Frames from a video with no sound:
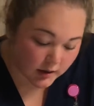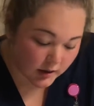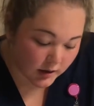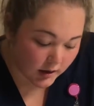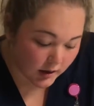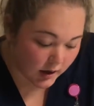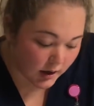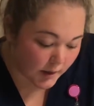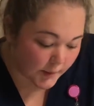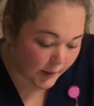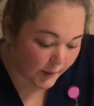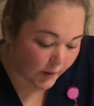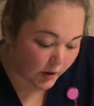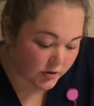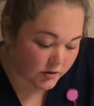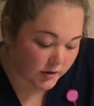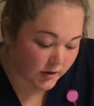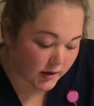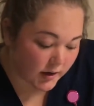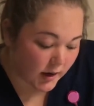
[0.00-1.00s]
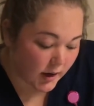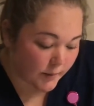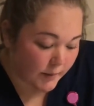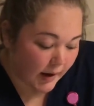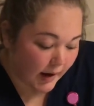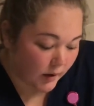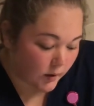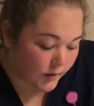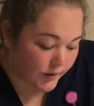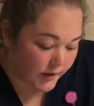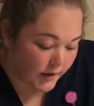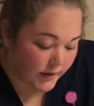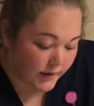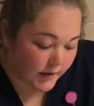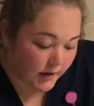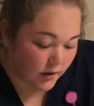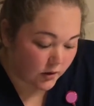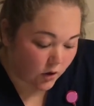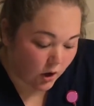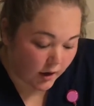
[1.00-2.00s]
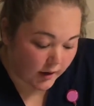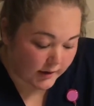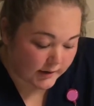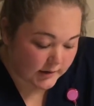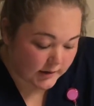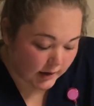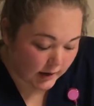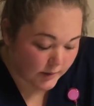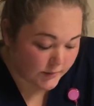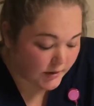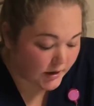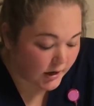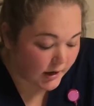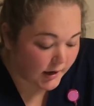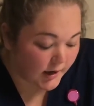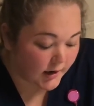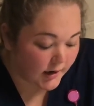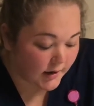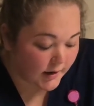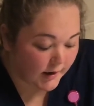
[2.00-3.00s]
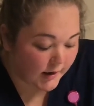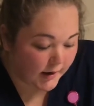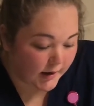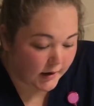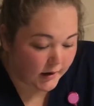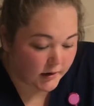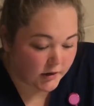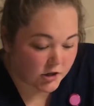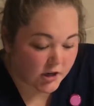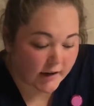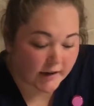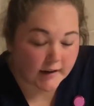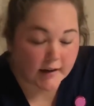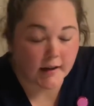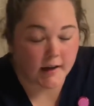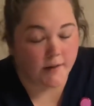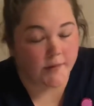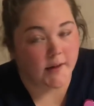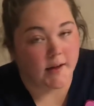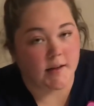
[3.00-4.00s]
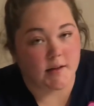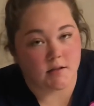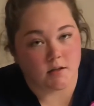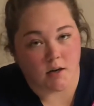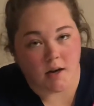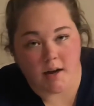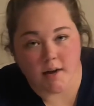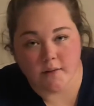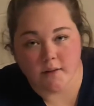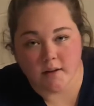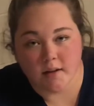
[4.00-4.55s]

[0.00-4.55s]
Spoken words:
I'm also going to come back within the allotted time period and check again that he's not having